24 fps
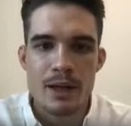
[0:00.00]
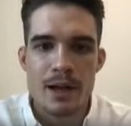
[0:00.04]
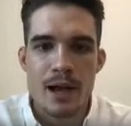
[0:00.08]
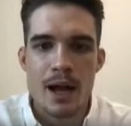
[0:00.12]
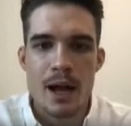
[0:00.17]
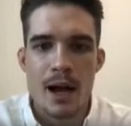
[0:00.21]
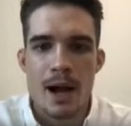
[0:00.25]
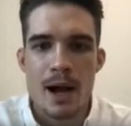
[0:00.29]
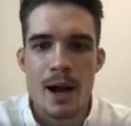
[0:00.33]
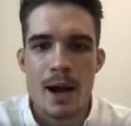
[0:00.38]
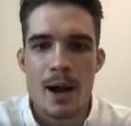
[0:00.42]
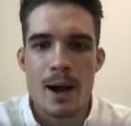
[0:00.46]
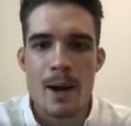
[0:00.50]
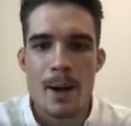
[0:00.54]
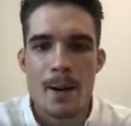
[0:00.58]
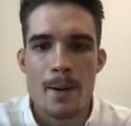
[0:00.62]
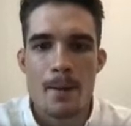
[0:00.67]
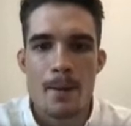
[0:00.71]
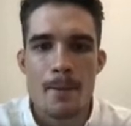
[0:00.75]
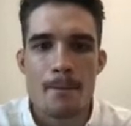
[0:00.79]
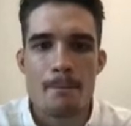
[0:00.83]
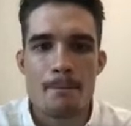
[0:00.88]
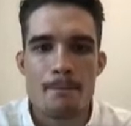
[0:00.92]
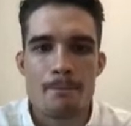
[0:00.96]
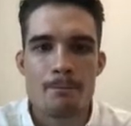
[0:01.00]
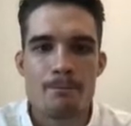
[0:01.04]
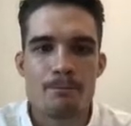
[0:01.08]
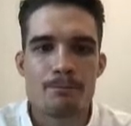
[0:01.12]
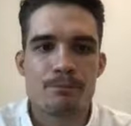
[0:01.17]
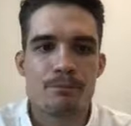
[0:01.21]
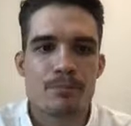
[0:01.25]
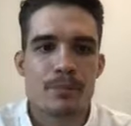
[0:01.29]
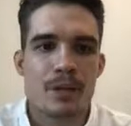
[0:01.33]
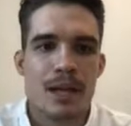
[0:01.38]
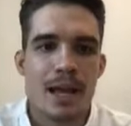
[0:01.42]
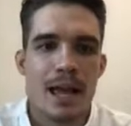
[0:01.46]
And
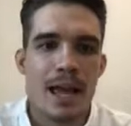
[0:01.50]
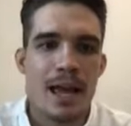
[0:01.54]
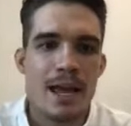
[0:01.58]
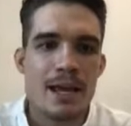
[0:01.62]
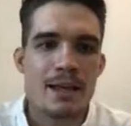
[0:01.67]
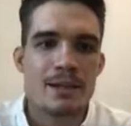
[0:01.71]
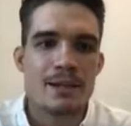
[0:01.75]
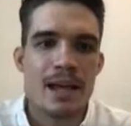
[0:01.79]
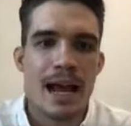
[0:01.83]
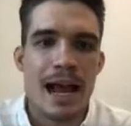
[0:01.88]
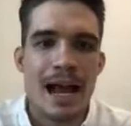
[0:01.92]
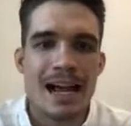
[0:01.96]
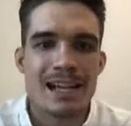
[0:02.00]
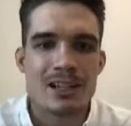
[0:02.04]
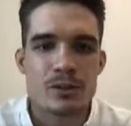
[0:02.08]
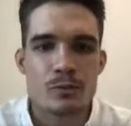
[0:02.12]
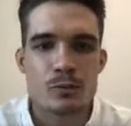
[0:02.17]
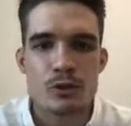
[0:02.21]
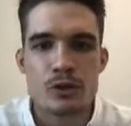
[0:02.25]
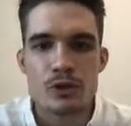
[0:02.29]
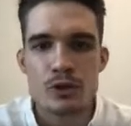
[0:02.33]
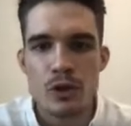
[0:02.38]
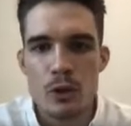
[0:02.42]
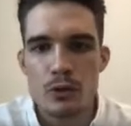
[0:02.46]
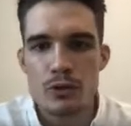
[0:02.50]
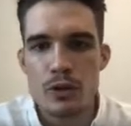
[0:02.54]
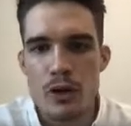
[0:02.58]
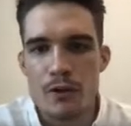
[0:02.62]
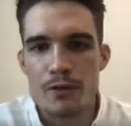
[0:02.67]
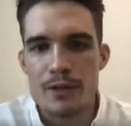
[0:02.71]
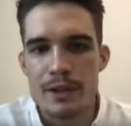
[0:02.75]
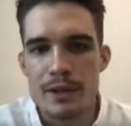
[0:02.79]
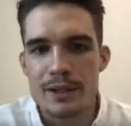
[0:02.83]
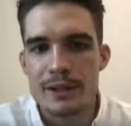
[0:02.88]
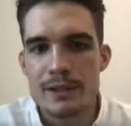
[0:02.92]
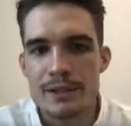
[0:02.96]
as a result
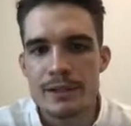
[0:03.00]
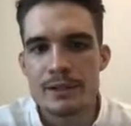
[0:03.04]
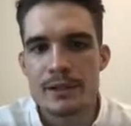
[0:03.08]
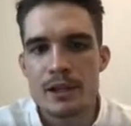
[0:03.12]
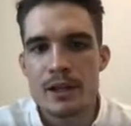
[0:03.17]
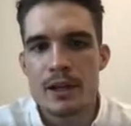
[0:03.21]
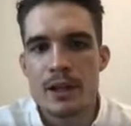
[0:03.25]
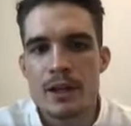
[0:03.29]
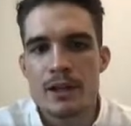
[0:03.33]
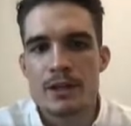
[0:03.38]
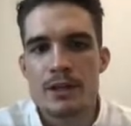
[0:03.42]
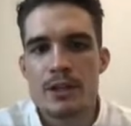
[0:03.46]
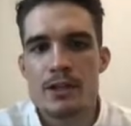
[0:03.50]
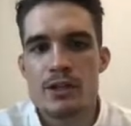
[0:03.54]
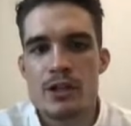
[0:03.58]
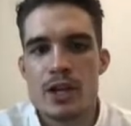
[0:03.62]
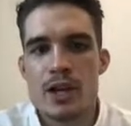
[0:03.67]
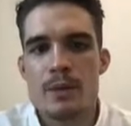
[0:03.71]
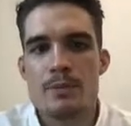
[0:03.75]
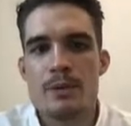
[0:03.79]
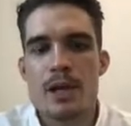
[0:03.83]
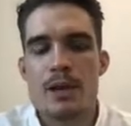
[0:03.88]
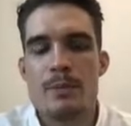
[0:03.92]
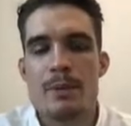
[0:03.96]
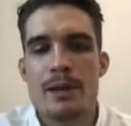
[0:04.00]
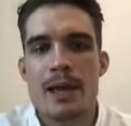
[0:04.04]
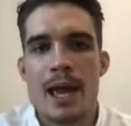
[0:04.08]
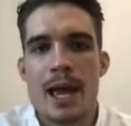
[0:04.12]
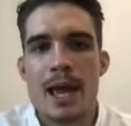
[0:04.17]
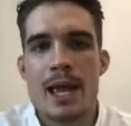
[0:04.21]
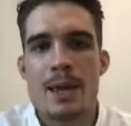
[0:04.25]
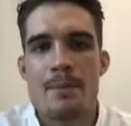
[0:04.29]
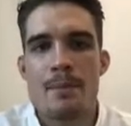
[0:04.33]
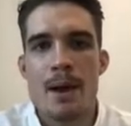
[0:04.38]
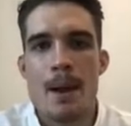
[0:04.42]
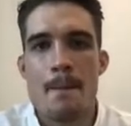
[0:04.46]
of this, the GMD
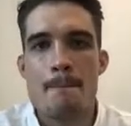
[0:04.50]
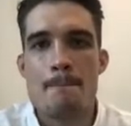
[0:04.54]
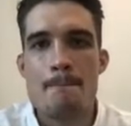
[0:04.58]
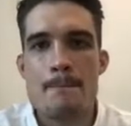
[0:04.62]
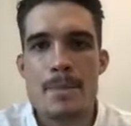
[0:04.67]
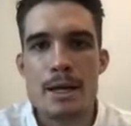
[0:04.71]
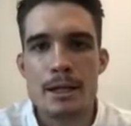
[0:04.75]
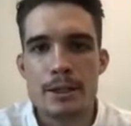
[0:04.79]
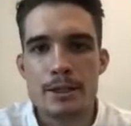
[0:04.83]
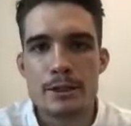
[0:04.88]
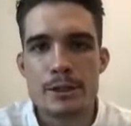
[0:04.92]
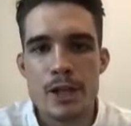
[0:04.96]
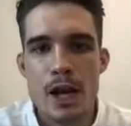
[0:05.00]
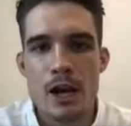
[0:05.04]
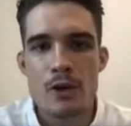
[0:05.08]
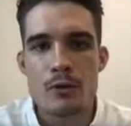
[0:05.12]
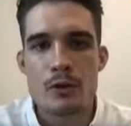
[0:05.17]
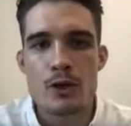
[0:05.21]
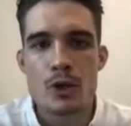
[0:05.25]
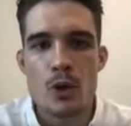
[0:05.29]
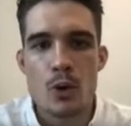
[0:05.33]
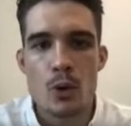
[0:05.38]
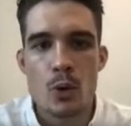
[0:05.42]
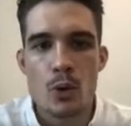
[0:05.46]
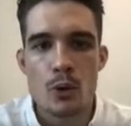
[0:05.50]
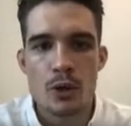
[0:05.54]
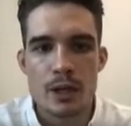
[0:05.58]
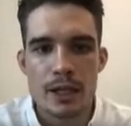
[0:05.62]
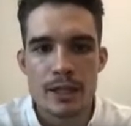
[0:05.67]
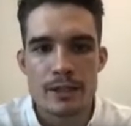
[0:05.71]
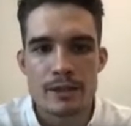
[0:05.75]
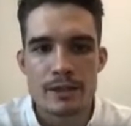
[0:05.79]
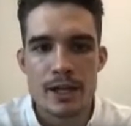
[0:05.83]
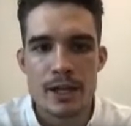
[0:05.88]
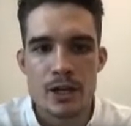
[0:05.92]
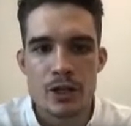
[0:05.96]
became a military
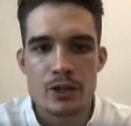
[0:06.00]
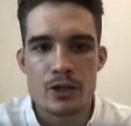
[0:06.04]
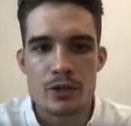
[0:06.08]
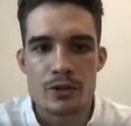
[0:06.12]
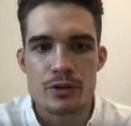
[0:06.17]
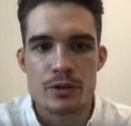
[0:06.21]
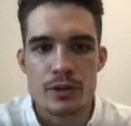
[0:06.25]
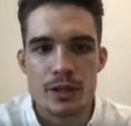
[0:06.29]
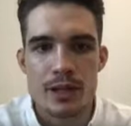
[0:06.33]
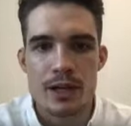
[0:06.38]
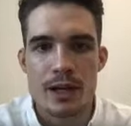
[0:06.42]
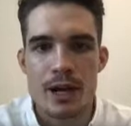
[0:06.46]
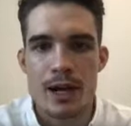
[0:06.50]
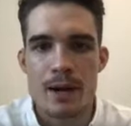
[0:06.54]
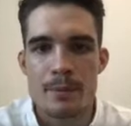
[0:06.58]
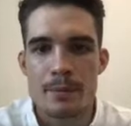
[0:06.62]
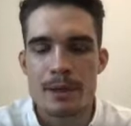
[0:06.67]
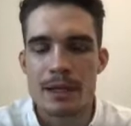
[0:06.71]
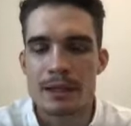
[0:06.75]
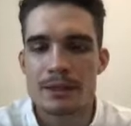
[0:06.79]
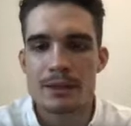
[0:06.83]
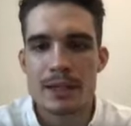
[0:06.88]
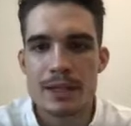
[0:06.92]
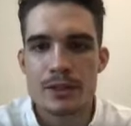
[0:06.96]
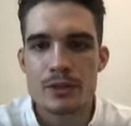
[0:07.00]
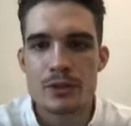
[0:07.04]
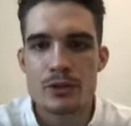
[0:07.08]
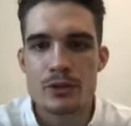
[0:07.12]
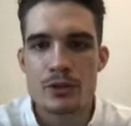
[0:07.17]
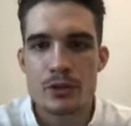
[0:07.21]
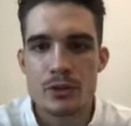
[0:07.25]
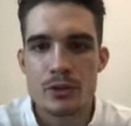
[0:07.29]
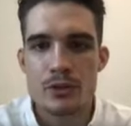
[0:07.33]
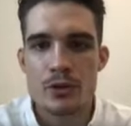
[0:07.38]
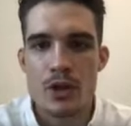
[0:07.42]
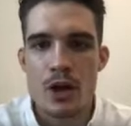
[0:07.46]
organization. And it led
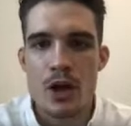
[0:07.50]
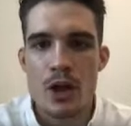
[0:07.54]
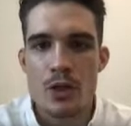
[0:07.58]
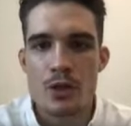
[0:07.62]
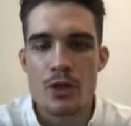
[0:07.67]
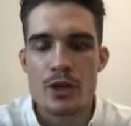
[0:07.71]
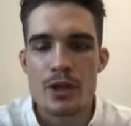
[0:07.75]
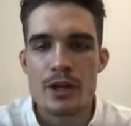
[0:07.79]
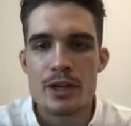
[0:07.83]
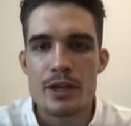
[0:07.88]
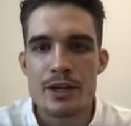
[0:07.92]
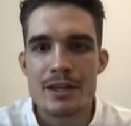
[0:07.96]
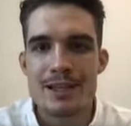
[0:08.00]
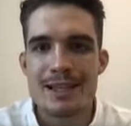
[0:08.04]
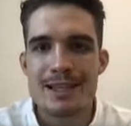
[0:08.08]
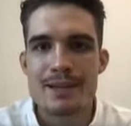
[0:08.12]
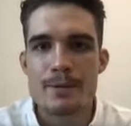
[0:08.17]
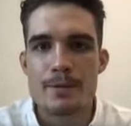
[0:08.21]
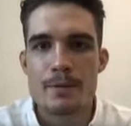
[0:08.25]
to the